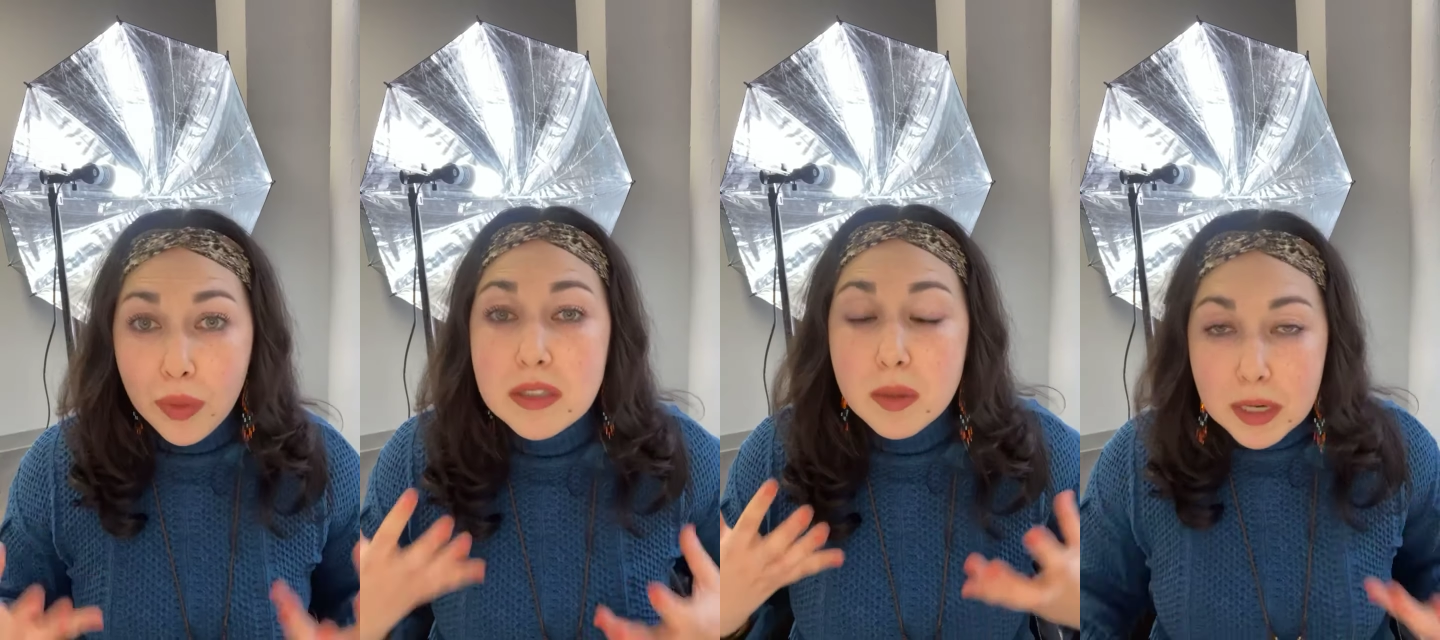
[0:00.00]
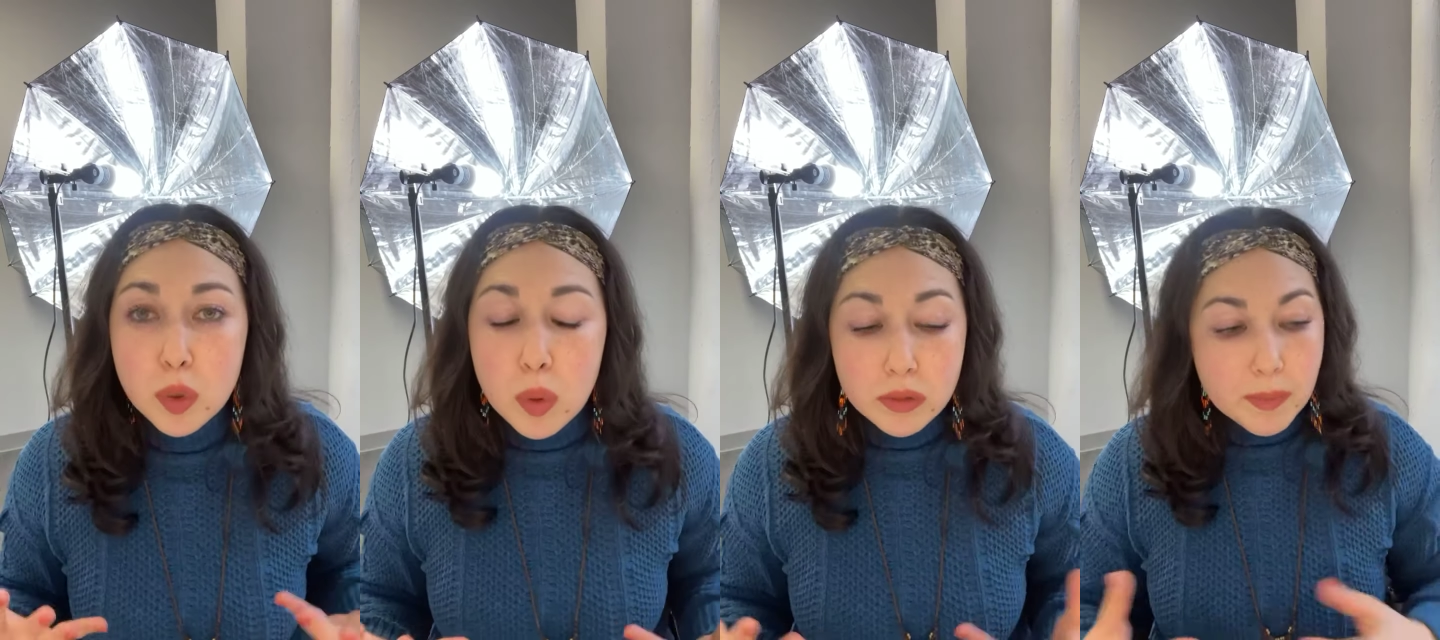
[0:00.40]
These are my
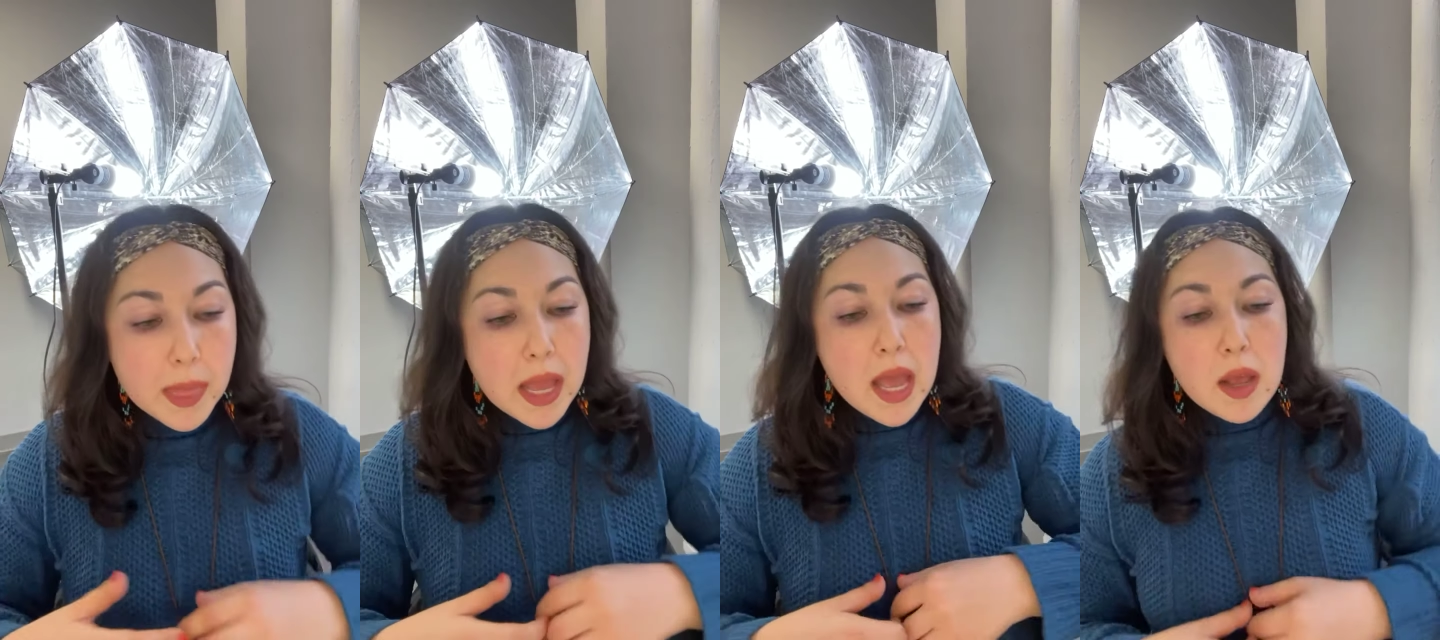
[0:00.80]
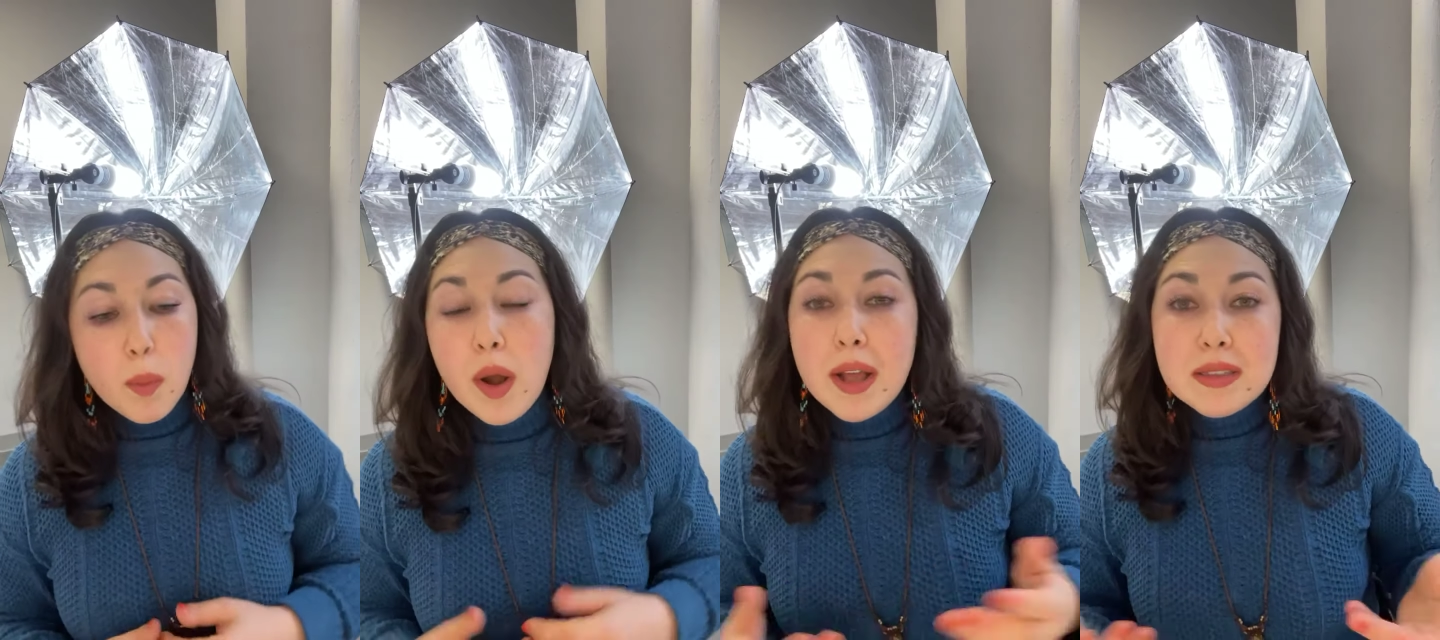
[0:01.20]
tools.
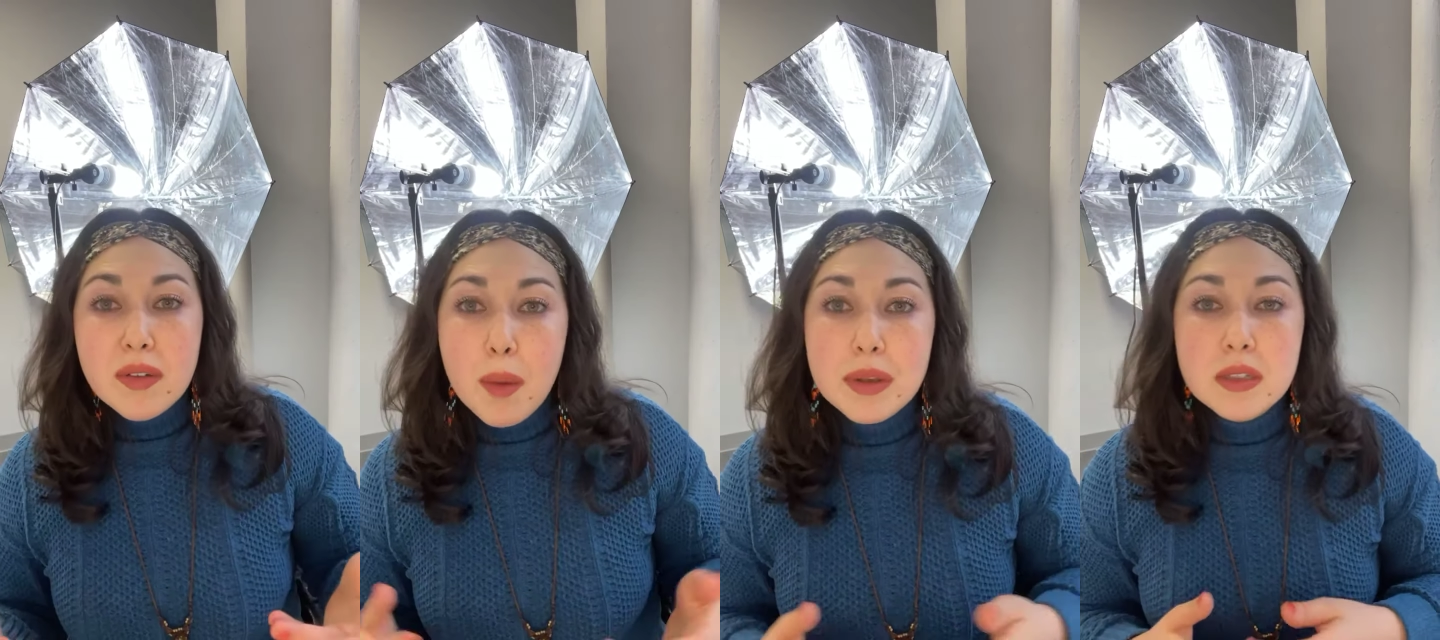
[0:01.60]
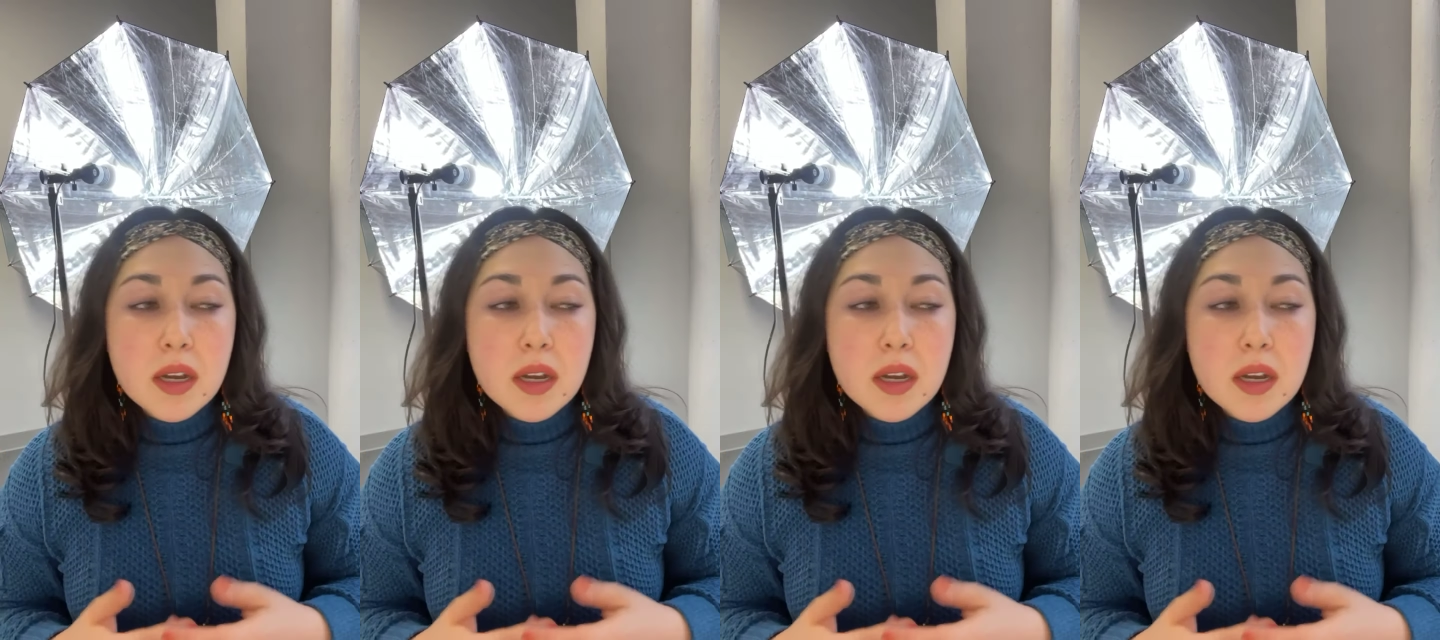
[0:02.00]
Whereas if I was,